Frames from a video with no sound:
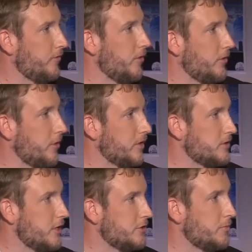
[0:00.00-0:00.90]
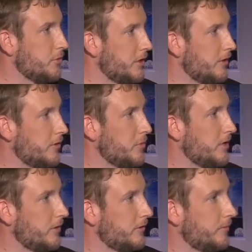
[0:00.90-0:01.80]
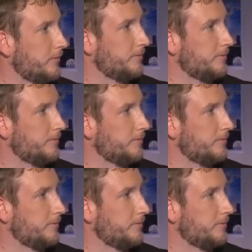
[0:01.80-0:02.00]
organization putting on the meetings.